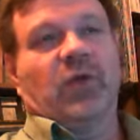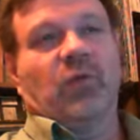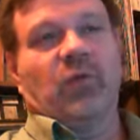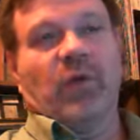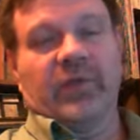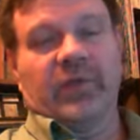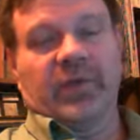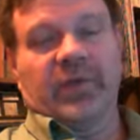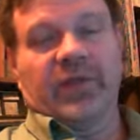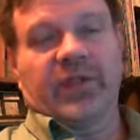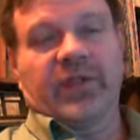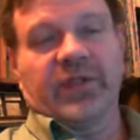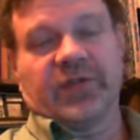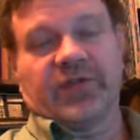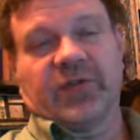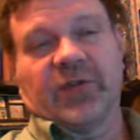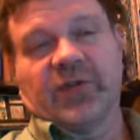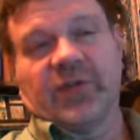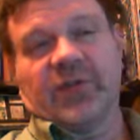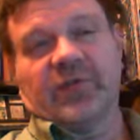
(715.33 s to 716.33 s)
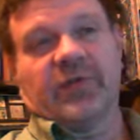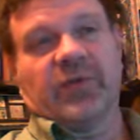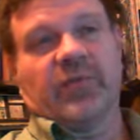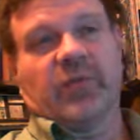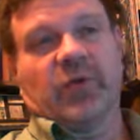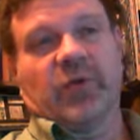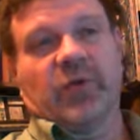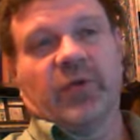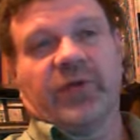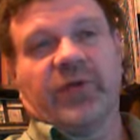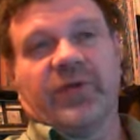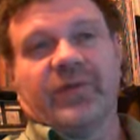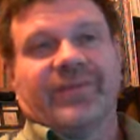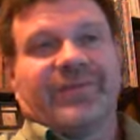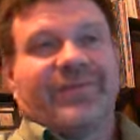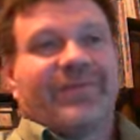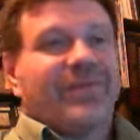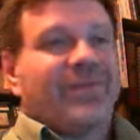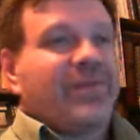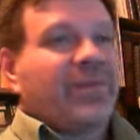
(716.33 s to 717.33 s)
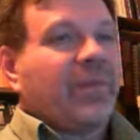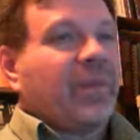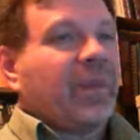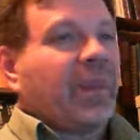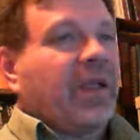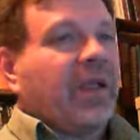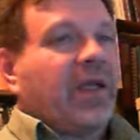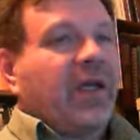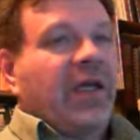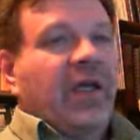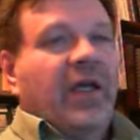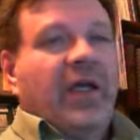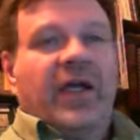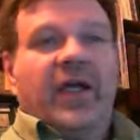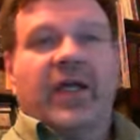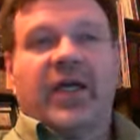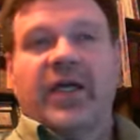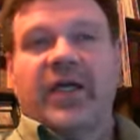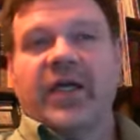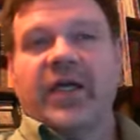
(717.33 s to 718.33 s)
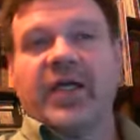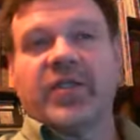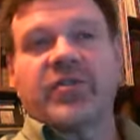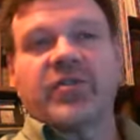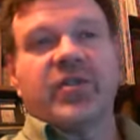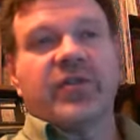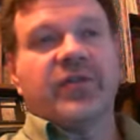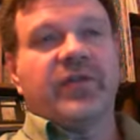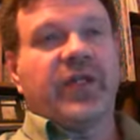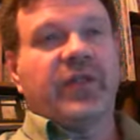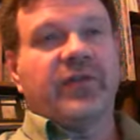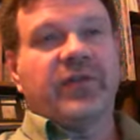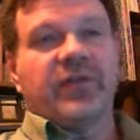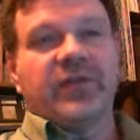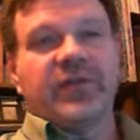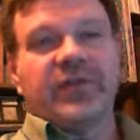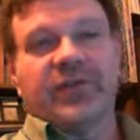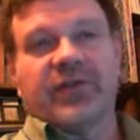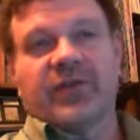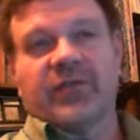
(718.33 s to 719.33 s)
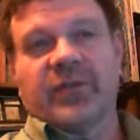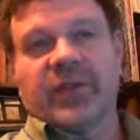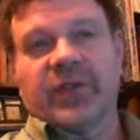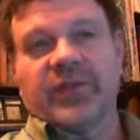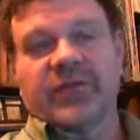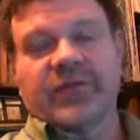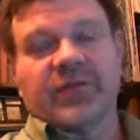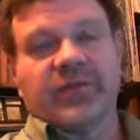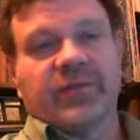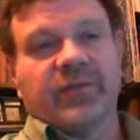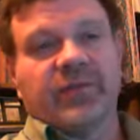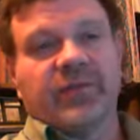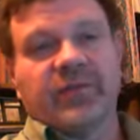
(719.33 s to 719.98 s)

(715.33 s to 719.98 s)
When will the consultant report? It should take 2 to 6 months